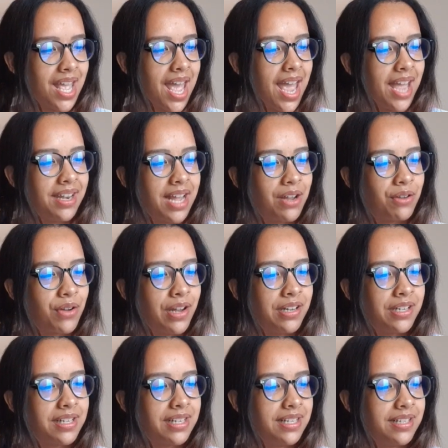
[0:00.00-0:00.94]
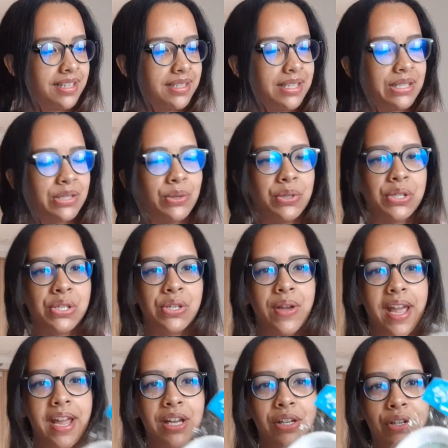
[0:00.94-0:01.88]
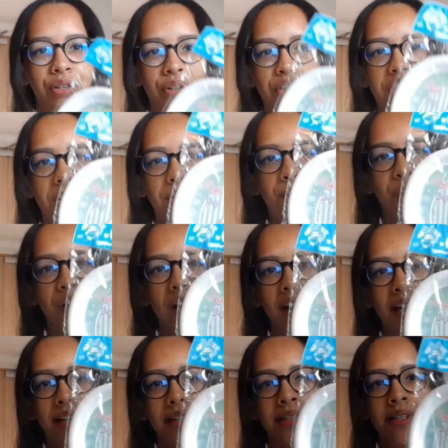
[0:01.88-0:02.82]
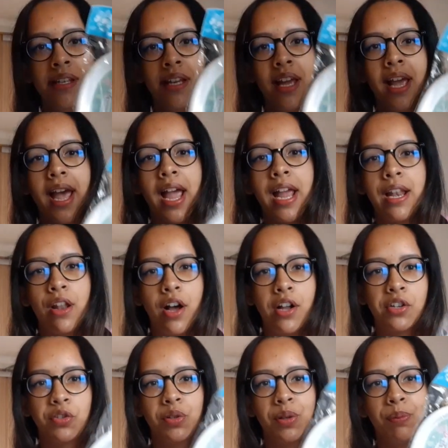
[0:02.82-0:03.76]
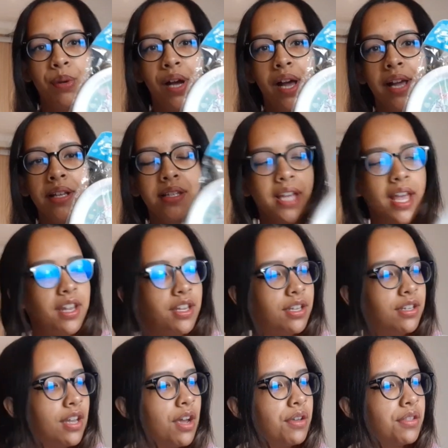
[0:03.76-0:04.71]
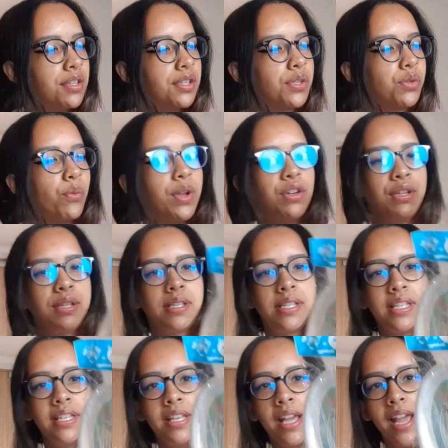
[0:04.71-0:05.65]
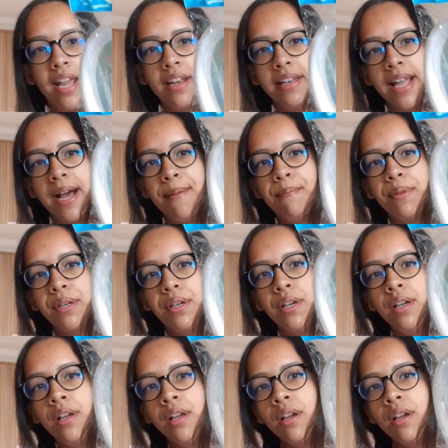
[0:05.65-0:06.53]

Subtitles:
And ironically, this is also a Coogee prize, a lottery prize, and you know this when you see a number